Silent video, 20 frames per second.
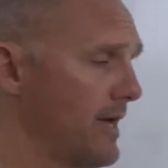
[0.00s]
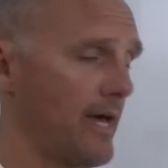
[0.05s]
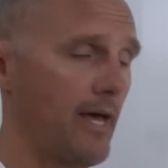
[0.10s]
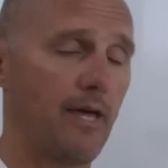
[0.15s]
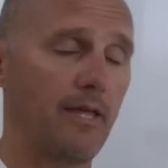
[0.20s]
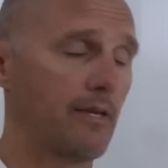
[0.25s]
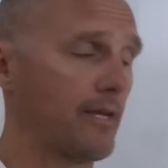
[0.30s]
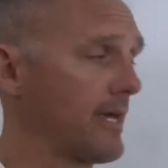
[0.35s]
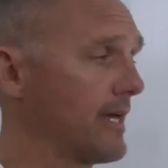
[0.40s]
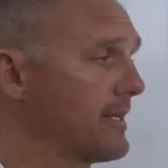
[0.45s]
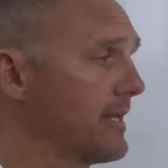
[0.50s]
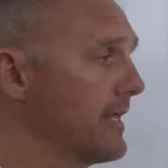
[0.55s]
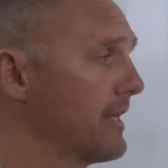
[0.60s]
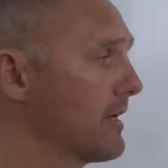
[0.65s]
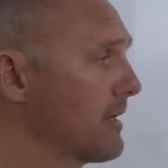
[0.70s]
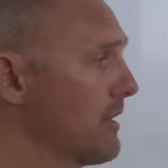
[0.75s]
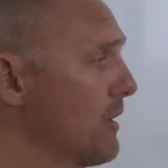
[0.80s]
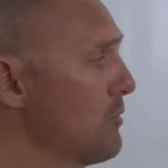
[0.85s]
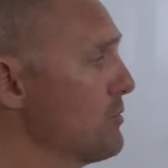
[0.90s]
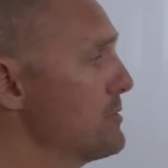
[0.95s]
and get
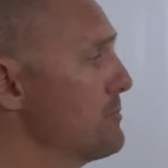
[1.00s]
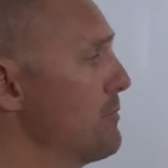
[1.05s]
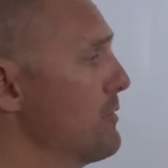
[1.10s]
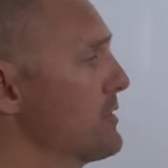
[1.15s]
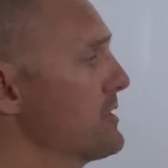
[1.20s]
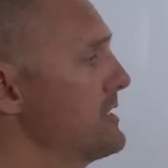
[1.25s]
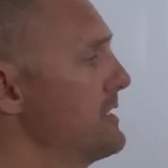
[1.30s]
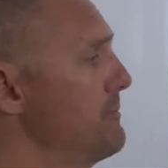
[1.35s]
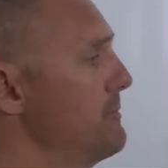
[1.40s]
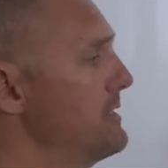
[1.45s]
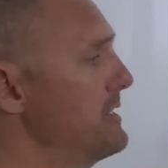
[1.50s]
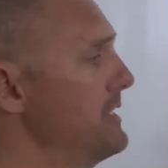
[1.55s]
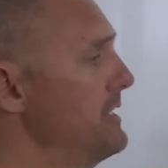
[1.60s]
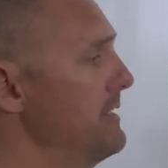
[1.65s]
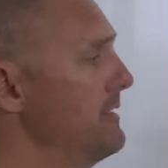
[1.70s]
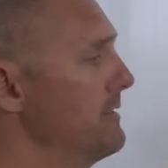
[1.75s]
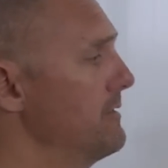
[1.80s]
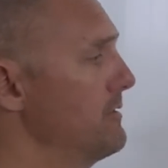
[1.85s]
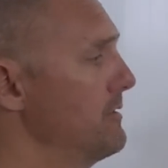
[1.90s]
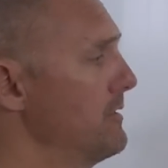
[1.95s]
in close
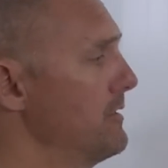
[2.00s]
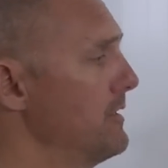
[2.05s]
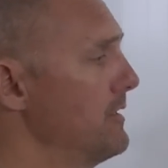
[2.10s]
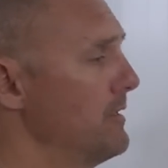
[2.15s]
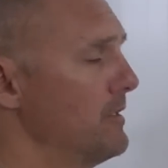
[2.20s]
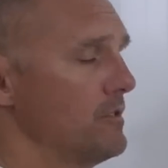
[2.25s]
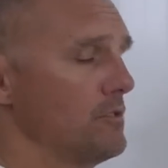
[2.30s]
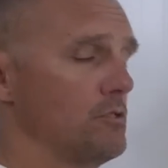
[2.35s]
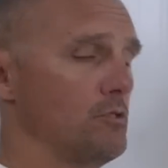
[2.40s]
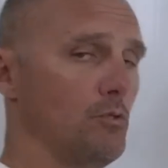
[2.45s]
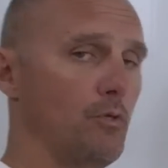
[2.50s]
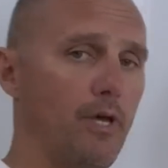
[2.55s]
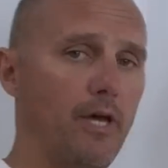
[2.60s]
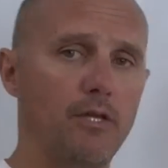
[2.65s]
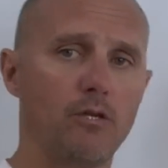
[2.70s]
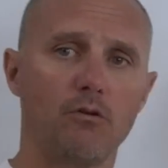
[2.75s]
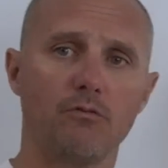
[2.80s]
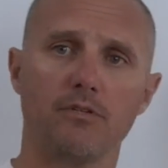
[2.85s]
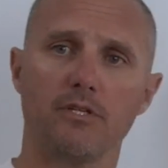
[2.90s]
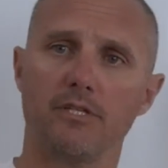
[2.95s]
proximity to
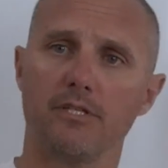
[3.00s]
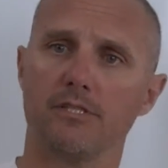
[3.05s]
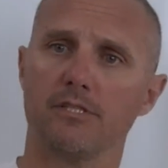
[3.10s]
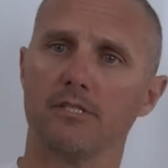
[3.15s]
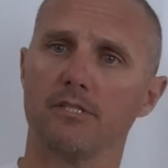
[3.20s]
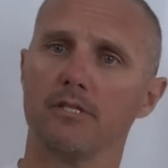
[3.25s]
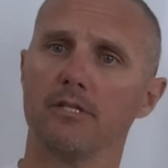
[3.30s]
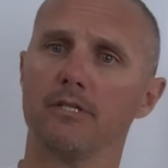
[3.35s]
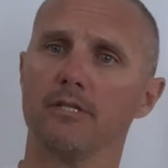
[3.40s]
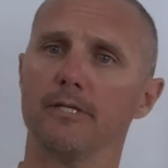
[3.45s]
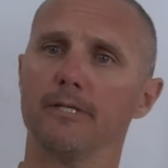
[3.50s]
any of these